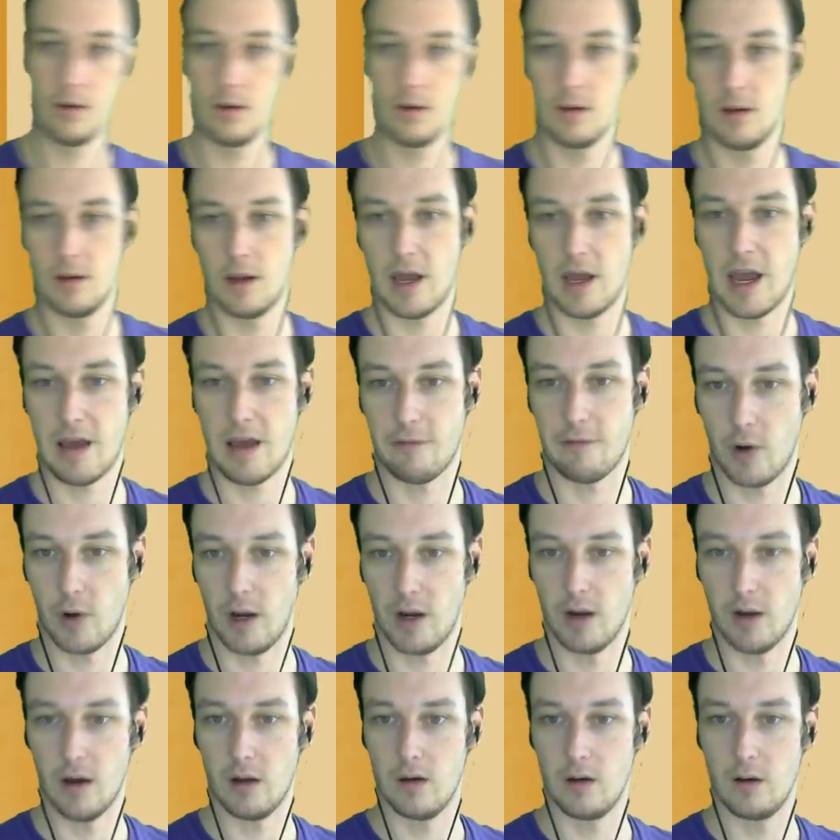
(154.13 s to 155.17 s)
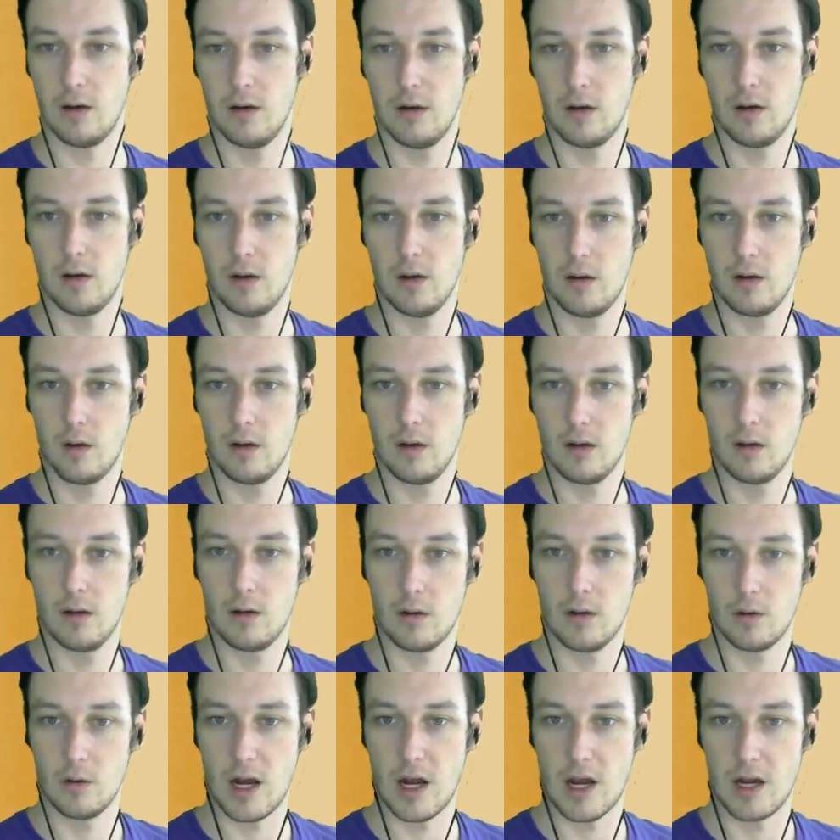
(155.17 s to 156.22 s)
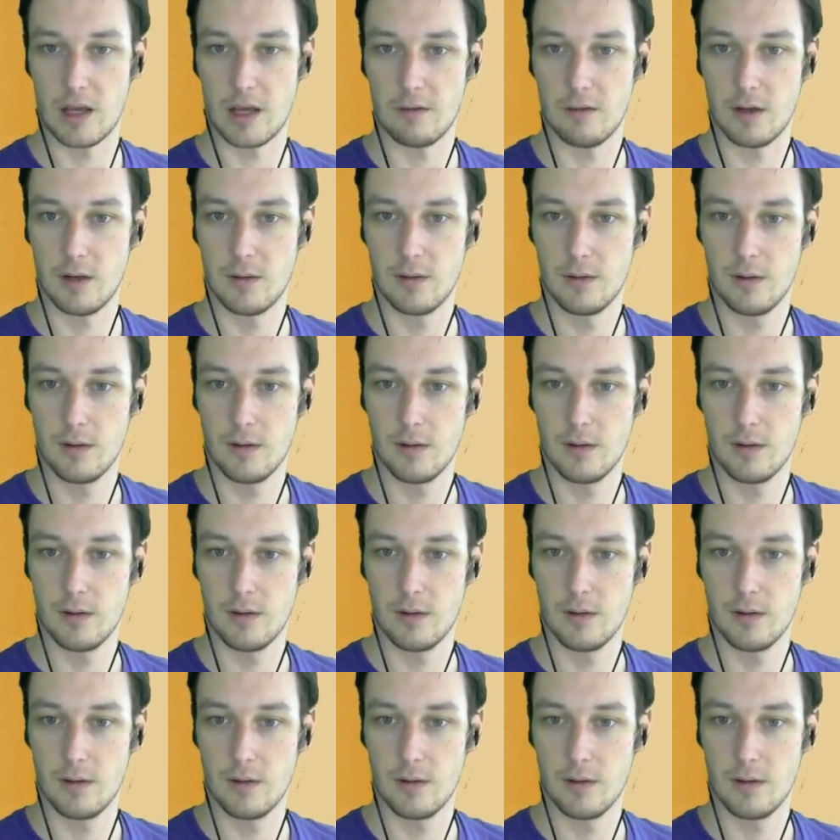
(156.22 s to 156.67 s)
halfway done. Not even.